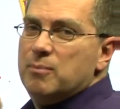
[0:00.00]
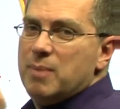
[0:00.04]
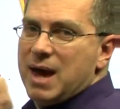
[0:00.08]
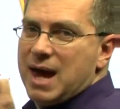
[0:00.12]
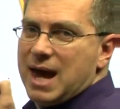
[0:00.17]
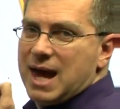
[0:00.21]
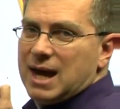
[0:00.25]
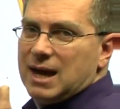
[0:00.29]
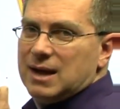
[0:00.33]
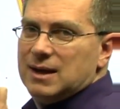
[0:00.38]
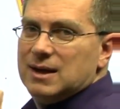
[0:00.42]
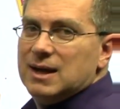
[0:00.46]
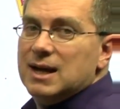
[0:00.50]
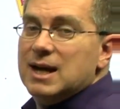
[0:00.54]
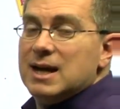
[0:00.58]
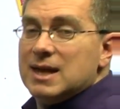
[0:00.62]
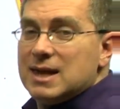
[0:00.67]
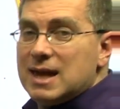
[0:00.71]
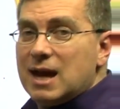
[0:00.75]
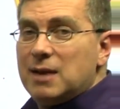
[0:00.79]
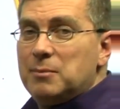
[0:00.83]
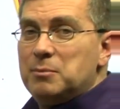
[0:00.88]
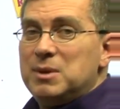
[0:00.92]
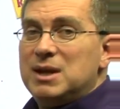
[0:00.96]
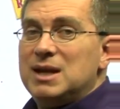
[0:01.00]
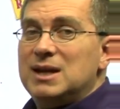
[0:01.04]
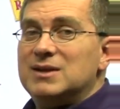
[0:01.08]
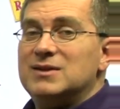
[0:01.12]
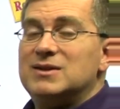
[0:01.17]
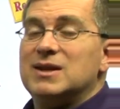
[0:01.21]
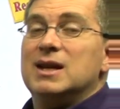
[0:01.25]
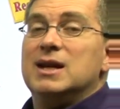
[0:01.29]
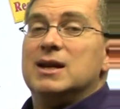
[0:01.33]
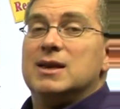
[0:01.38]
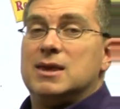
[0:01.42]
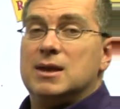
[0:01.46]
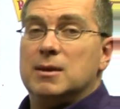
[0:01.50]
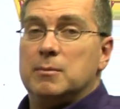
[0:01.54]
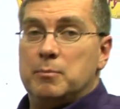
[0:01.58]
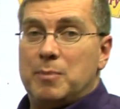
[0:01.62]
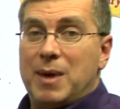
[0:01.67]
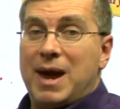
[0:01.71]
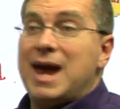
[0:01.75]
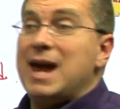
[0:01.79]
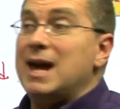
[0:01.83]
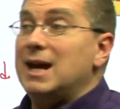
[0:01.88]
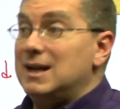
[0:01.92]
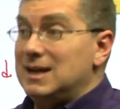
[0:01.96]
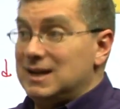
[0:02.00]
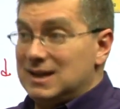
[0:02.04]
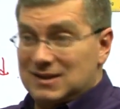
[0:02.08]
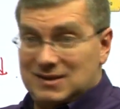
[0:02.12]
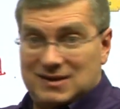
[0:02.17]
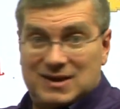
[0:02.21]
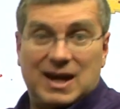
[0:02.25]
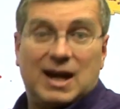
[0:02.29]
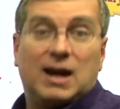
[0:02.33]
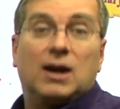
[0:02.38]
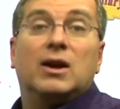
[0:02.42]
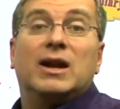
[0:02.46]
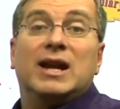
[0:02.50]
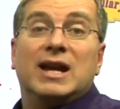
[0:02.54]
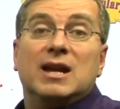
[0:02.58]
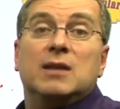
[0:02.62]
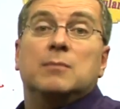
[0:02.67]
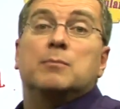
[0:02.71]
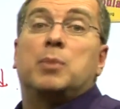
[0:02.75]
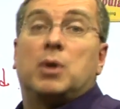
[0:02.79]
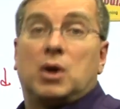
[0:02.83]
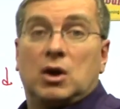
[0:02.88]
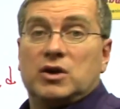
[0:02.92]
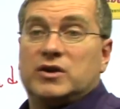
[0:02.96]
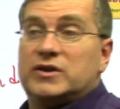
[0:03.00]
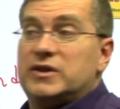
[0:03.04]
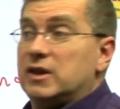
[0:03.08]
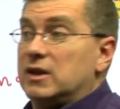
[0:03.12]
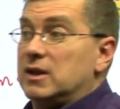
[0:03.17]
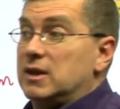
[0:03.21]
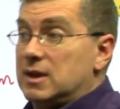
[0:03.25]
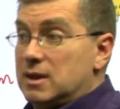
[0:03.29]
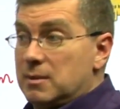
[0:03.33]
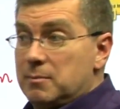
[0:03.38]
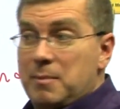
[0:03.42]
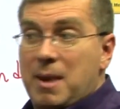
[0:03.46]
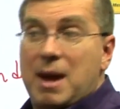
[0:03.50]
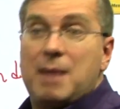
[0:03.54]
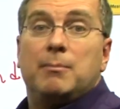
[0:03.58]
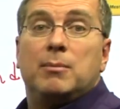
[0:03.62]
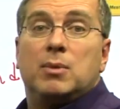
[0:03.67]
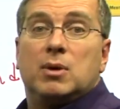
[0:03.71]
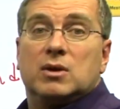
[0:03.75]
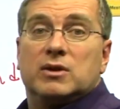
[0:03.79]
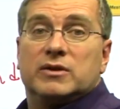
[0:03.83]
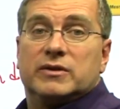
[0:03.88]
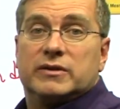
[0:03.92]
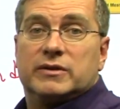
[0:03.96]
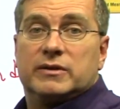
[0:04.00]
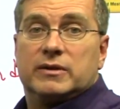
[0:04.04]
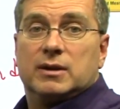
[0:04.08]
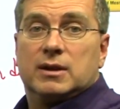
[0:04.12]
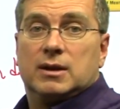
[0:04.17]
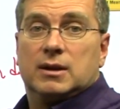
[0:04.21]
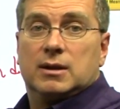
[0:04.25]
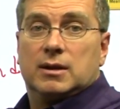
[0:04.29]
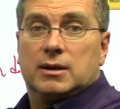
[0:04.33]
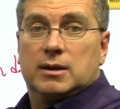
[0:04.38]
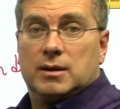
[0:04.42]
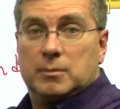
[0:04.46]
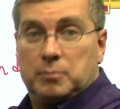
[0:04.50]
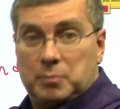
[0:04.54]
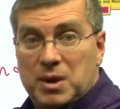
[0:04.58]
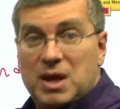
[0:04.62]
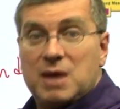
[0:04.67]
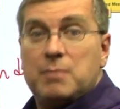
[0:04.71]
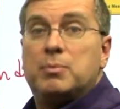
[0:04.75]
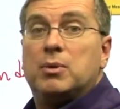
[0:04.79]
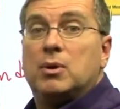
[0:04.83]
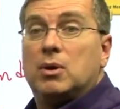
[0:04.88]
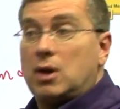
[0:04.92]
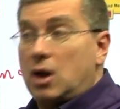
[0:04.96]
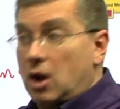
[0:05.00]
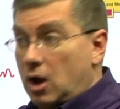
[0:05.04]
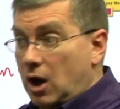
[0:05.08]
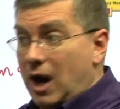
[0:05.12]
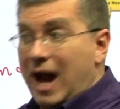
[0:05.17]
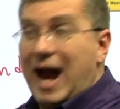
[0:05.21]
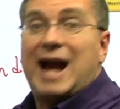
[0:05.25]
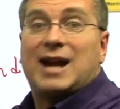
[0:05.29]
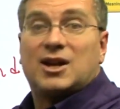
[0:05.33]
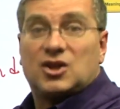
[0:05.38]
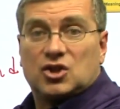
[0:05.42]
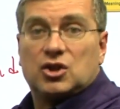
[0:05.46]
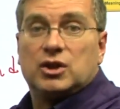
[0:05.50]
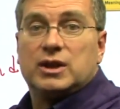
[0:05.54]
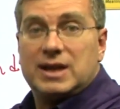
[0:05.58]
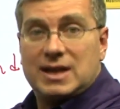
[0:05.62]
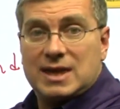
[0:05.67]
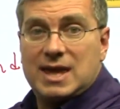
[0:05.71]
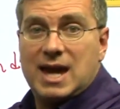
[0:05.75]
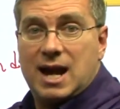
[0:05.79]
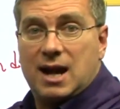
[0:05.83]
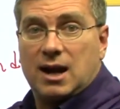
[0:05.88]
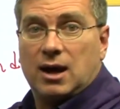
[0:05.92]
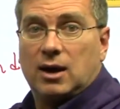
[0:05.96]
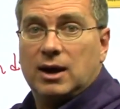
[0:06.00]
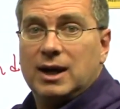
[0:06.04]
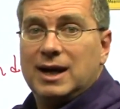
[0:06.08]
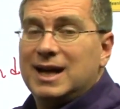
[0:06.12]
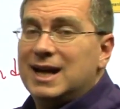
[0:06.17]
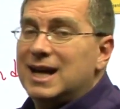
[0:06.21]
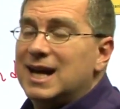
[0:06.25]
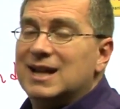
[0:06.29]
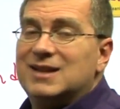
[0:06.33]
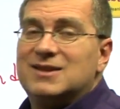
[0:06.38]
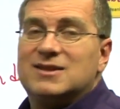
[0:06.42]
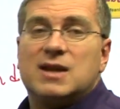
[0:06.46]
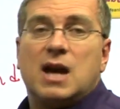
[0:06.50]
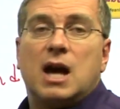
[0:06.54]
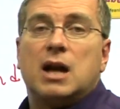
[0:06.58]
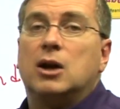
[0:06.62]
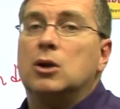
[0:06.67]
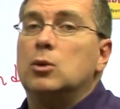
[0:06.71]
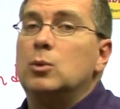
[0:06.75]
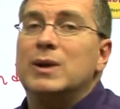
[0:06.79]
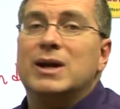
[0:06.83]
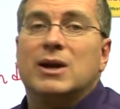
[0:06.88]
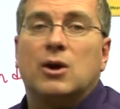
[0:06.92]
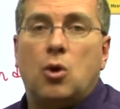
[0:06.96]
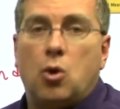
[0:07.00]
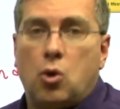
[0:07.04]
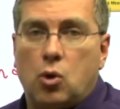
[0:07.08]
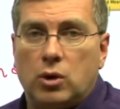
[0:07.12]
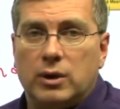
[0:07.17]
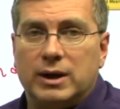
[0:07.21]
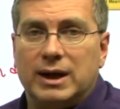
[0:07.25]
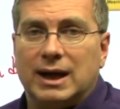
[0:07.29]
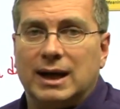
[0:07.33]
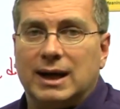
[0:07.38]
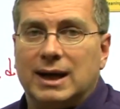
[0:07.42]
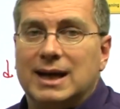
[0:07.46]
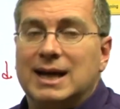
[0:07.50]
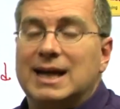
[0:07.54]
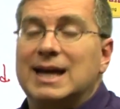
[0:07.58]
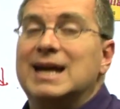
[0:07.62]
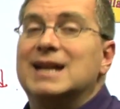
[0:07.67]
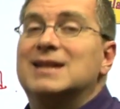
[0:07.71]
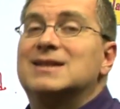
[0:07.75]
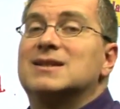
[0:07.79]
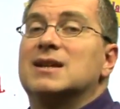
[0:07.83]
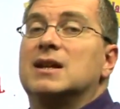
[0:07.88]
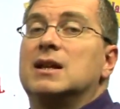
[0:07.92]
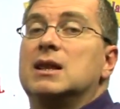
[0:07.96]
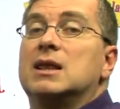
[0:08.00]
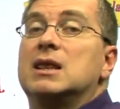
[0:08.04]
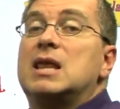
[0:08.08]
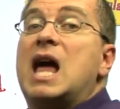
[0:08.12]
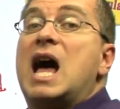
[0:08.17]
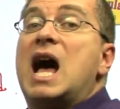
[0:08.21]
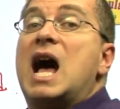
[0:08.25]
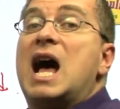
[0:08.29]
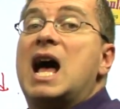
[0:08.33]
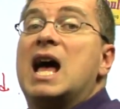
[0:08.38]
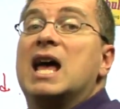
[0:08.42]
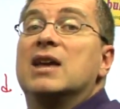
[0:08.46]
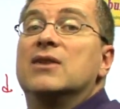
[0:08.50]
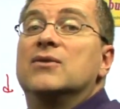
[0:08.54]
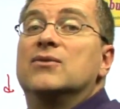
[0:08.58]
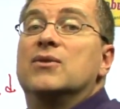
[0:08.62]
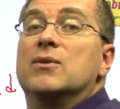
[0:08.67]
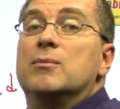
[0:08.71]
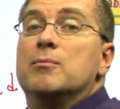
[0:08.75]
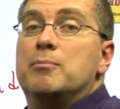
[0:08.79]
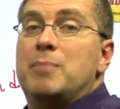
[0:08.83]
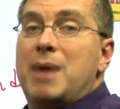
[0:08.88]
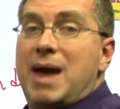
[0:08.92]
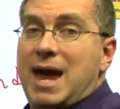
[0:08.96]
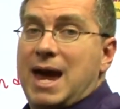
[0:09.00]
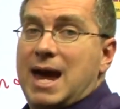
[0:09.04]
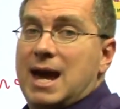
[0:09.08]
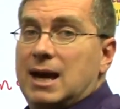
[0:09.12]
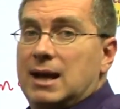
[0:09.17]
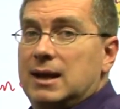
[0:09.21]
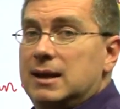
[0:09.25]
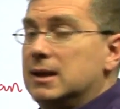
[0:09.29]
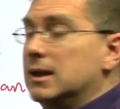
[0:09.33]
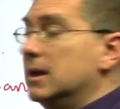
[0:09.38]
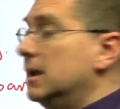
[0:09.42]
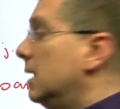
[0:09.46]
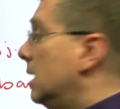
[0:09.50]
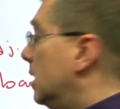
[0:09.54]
band. That means the band is there in person. The members, the people are actually there. It's not a recording. It's a live band.